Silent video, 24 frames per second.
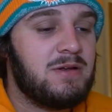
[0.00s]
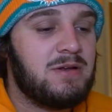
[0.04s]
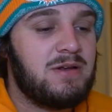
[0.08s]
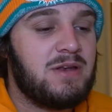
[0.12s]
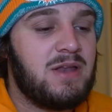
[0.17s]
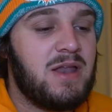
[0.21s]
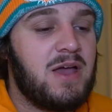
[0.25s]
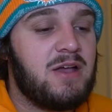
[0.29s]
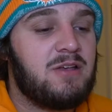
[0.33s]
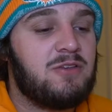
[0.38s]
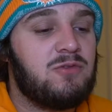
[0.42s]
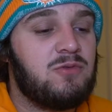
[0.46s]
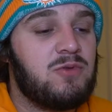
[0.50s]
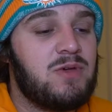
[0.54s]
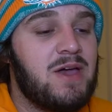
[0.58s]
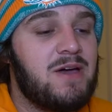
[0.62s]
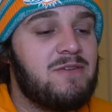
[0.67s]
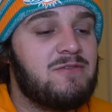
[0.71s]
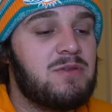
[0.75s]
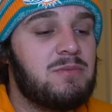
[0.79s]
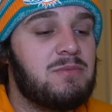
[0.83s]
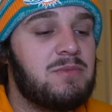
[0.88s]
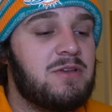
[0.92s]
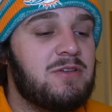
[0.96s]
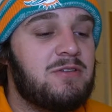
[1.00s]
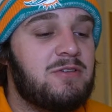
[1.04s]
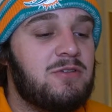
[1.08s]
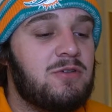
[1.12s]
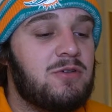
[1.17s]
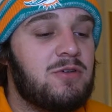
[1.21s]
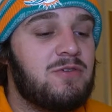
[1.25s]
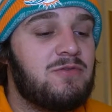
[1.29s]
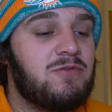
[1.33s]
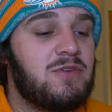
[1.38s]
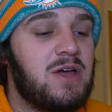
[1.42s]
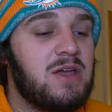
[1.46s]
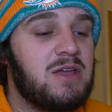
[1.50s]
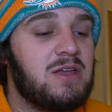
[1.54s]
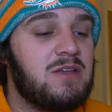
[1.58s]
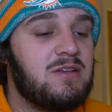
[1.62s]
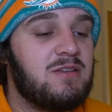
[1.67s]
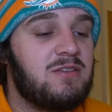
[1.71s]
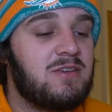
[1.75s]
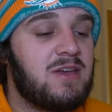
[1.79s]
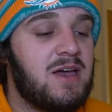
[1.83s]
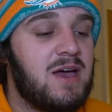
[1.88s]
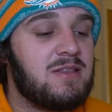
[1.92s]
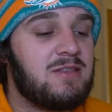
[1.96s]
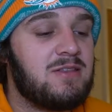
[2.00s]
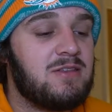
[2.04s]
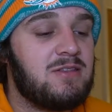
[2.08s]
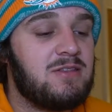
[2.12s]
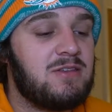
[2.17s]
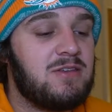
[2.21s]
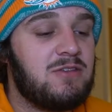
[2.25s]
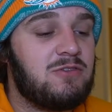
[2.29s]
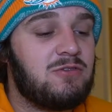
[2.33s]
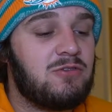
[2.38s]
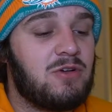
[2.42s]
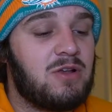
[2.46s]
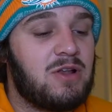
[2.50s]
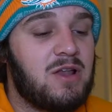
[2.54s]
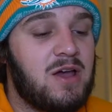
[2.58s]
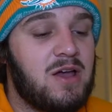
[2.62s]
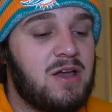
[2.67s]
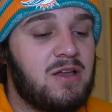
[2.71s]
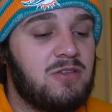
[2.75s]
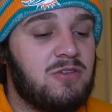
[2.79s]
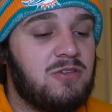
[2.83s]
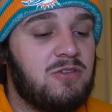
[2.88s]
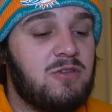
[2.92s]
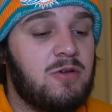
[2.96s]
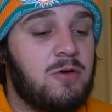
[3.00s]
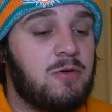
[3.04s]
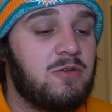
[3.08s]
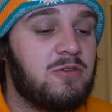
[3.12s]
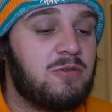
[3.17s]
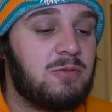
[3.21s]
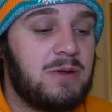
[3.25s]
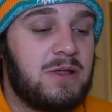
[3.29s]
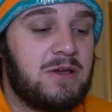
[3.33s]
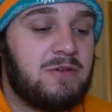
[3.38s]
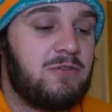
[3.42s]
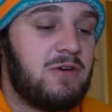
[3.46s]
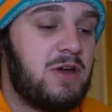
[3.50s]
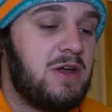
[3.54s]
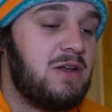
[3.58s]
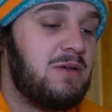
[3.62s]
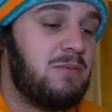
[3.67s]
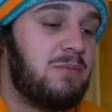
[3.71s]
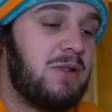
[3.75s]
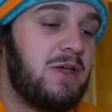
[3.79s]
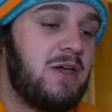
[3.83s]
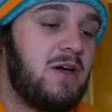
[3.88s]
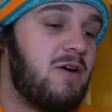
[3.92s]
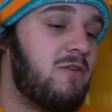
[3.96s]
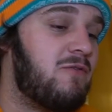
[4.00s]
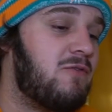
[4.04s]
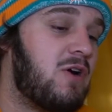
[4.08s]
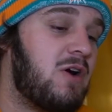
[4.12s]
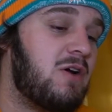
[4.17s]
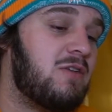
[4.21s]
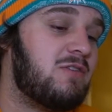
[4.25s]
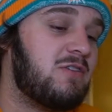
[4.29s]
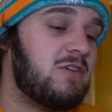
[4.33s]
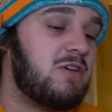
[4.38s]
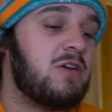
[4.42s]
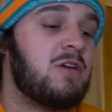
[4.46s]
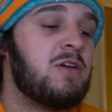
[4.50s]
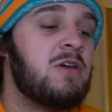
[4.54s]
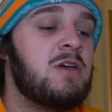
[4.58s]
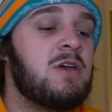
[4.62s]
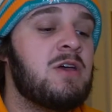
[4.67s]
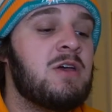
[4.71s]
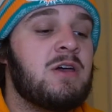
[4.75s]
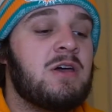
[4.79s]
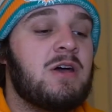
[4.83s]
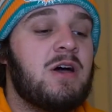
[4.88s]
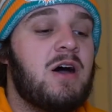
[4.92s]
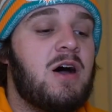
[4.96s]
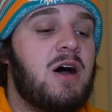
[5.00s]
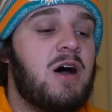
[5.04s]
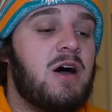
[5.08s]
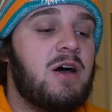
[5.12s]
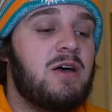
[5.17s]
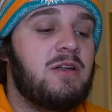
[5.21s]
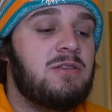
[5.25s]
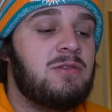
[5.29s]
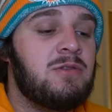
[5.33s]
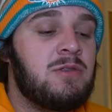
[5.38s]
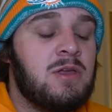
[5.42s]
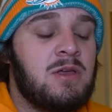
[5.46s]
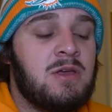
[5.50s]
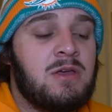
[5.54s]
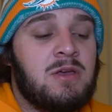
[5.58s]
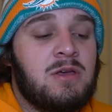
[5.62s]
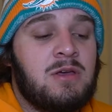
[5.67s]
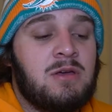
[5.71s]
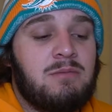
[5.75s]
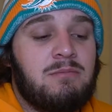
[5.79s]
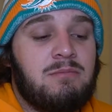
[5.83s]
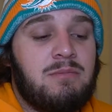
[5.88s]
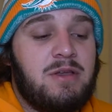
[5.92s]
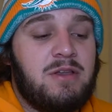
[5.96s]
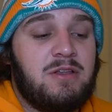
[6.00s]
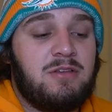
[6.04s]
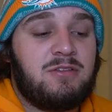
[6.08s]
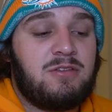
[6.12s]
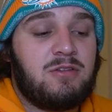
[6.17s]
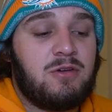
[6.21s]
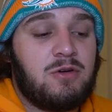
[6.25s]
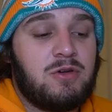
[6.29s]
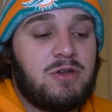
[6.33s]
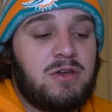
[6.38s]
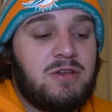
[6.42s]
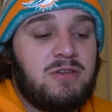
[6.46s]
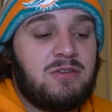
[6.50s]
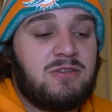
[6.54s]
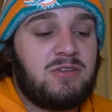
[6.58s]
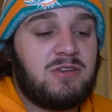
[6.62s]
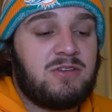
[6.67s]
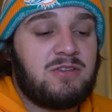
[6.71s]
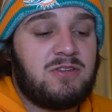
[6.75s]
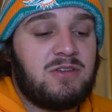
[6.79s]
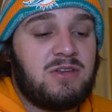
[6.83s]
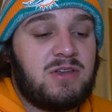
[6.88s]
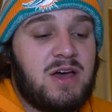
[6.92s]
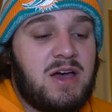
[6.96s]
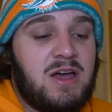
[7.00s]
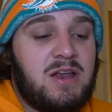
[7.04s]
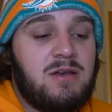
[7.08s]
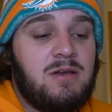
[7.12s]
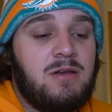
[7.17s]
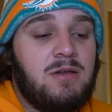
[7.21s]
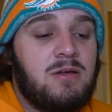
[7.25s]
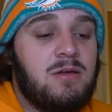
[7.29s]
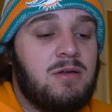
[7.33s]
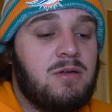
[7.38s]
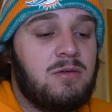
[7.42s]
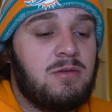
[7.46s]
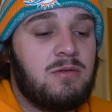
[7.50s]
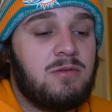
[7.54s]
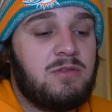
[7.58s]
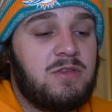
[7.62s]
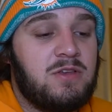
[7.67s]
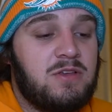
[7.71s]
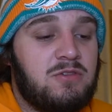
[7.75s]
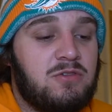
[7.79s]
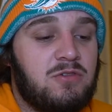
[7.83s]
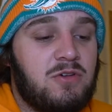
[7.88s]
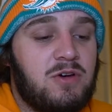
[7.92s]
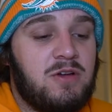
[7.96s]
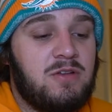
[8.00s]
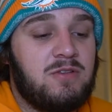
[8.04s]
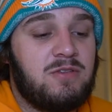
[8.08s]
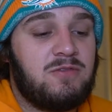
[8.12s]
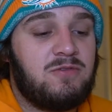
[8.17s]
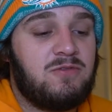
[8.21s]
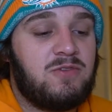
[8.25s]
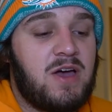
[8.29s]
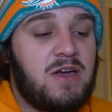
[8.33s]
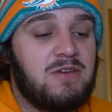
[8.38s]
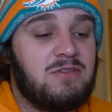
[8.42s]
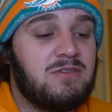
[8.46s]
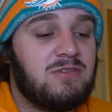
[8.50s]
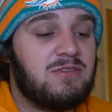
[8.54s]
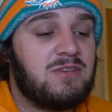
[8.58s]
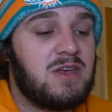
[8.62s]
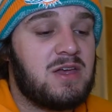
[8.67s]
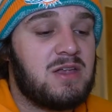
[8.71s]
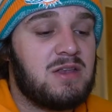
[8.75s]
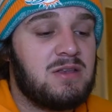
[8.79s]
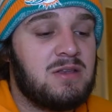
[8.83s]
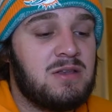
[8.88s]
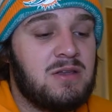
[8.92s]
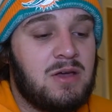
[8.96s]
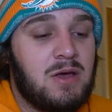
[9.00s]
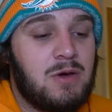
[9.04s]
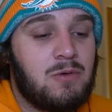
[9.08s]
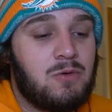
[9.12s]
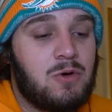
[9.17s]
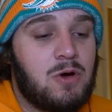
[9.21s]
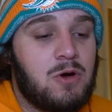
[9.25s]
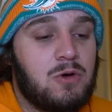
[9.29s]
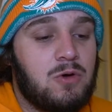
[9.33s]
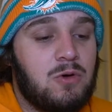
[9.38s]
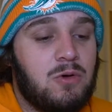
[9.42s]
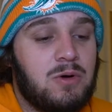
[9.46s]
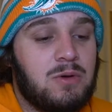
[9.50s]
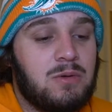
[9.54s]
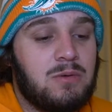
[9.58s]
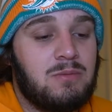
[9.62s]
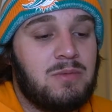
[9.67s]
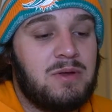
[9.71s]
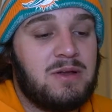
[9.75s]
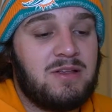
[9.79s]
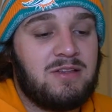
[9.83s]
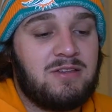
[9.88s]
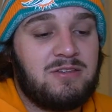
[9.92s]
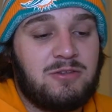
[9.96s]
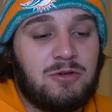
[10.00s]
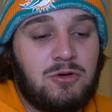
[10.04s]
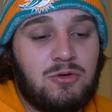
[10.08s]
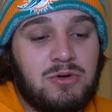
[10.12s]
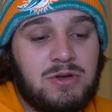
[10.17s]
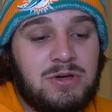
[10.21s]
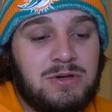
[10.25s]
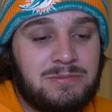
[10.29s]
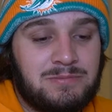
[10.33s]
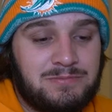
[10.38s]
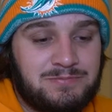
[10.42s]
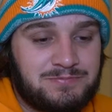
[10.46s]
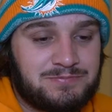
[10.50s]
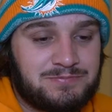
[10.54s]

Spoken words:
Next, we have the Minnesota Vikings at the Detroit Lions. No one's playing for any playoff odds here. Minnesota 6-9, Detroit 5-10, and we're all going Minnesota.